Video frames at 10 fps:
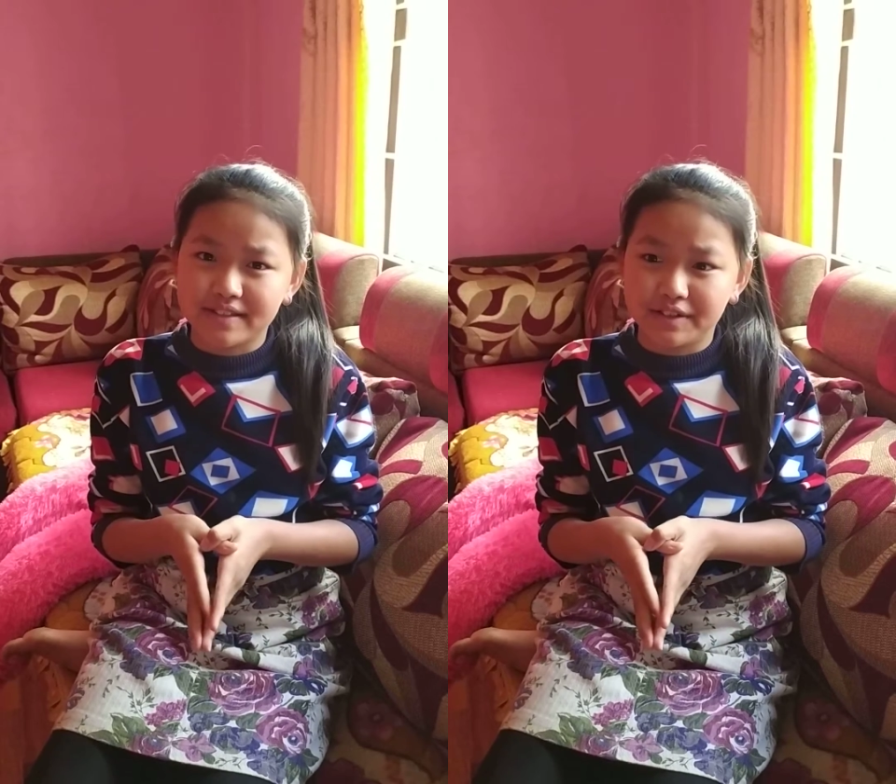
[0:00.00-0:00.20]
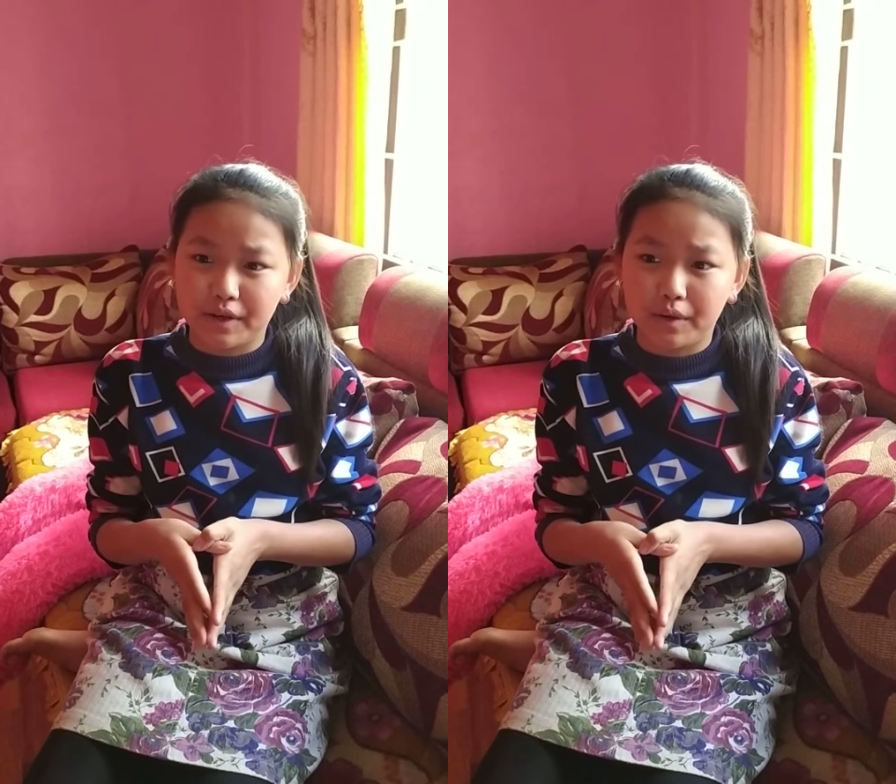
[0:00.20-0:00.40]

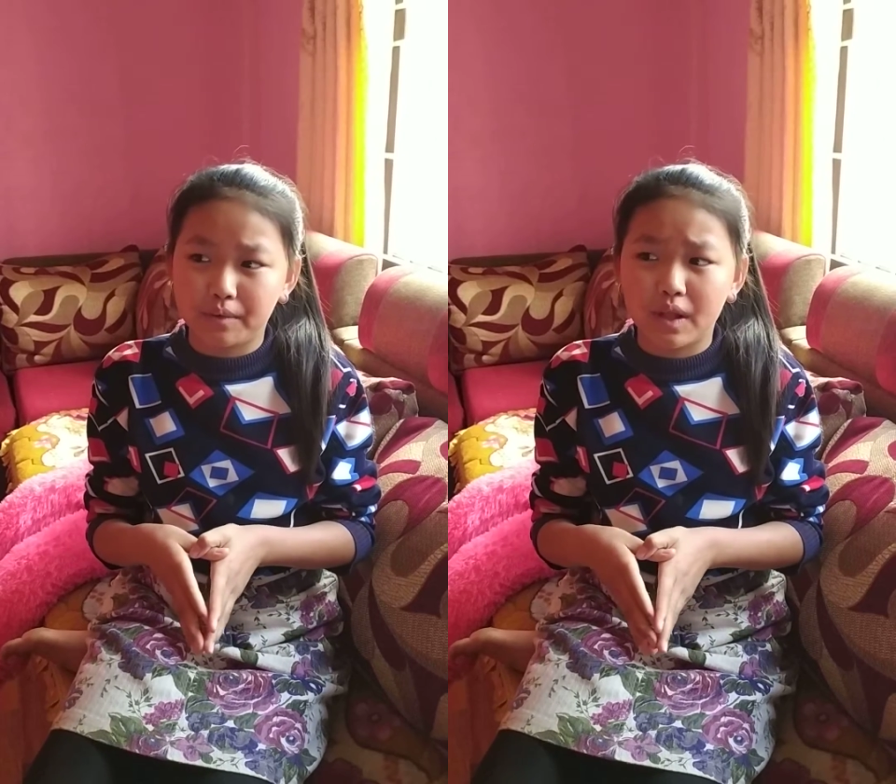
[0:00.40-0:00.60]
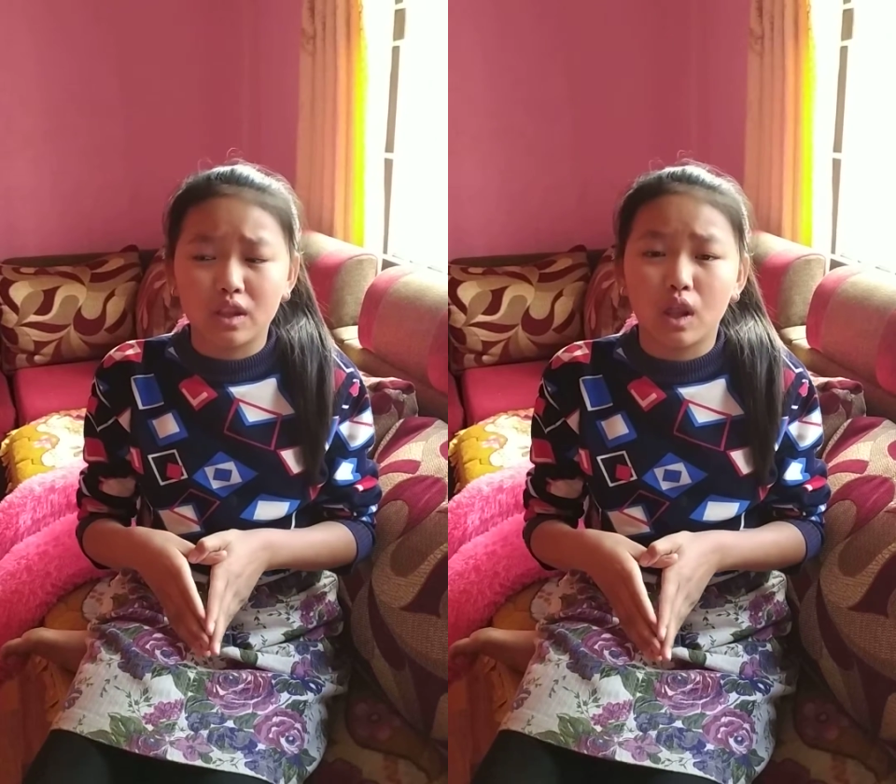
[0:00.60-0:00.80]
you
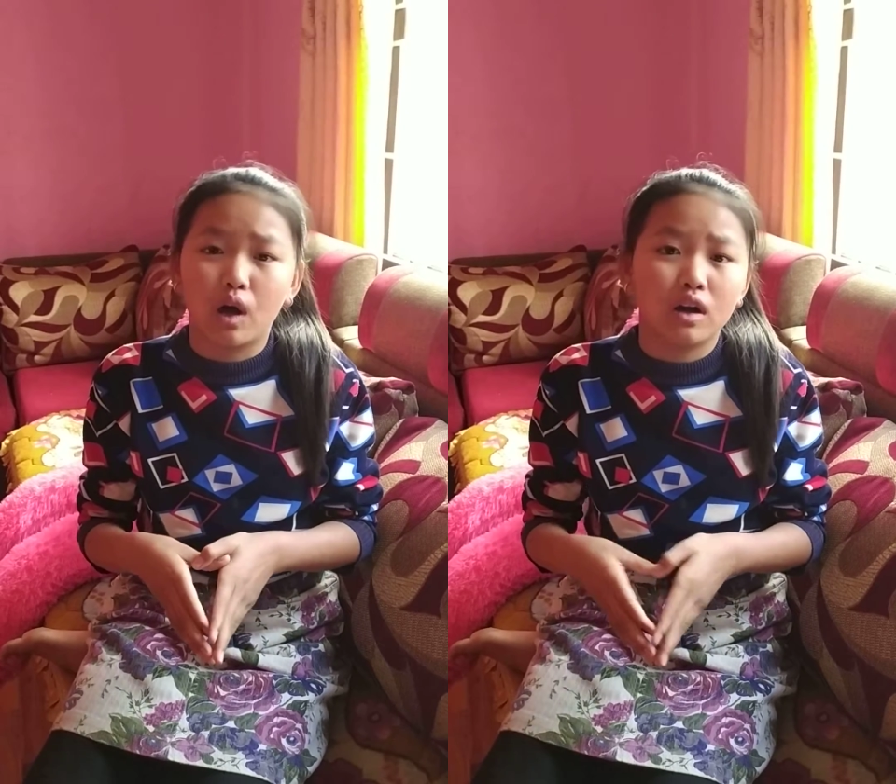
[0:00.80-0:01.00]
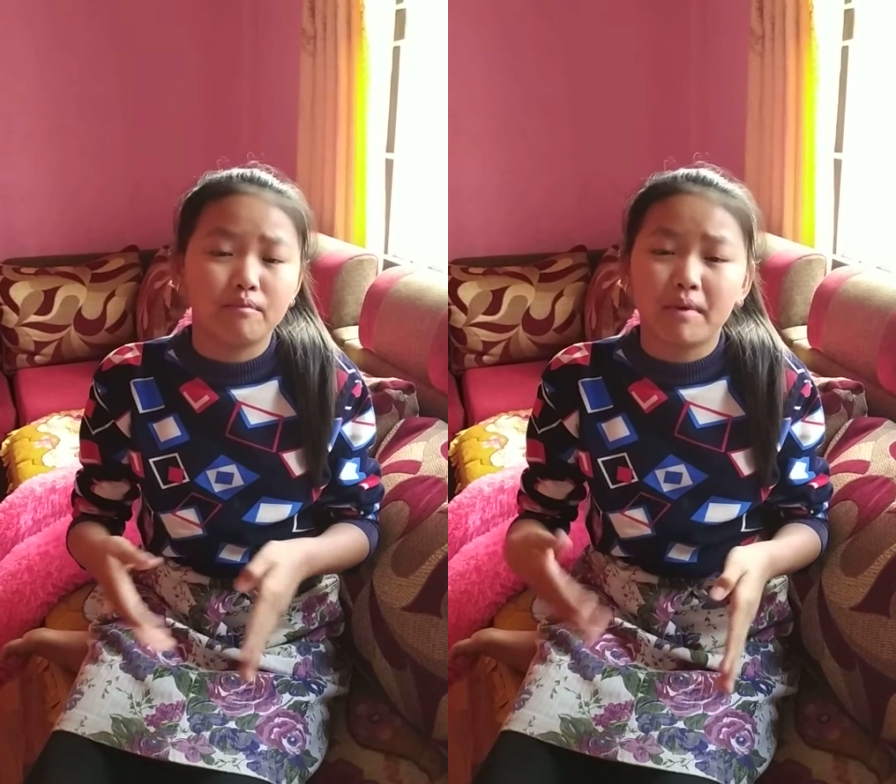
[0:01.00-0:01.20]
know a
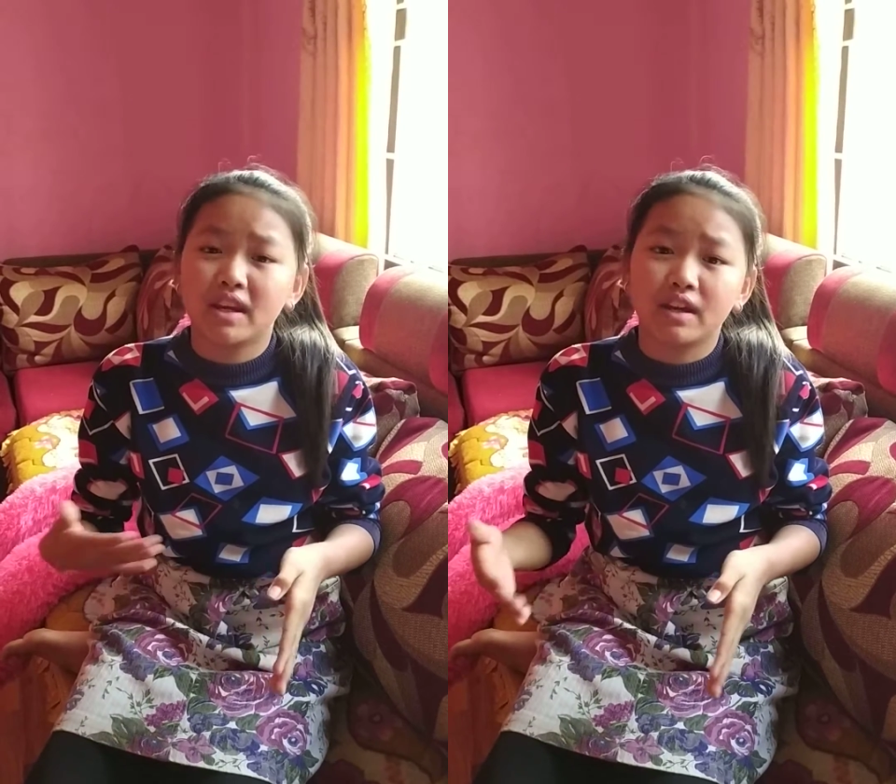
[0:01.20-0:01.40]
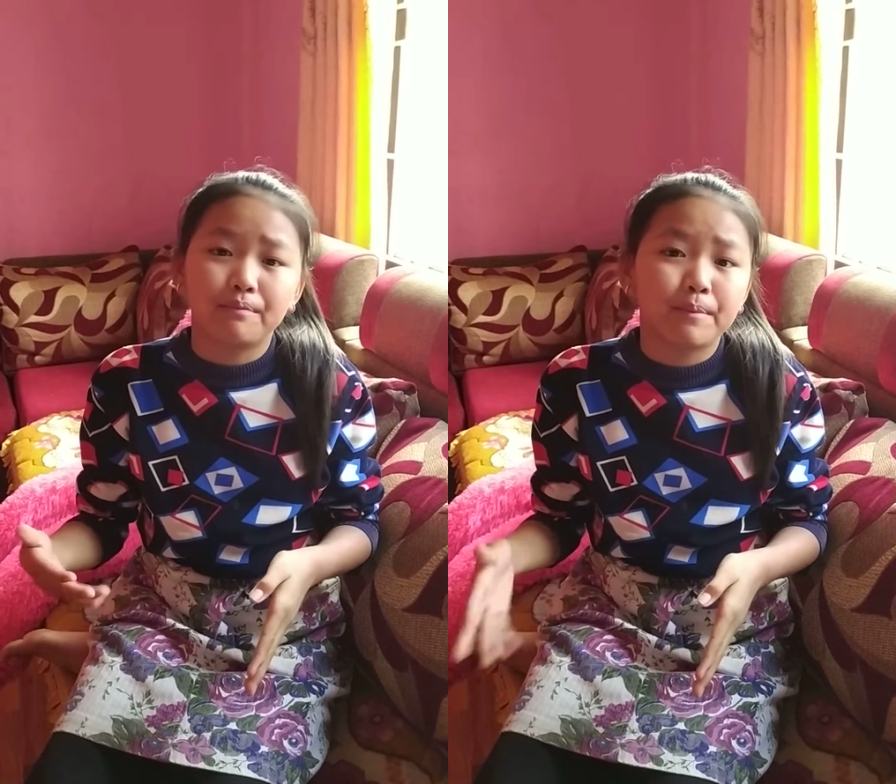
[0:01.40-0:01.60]
lot many of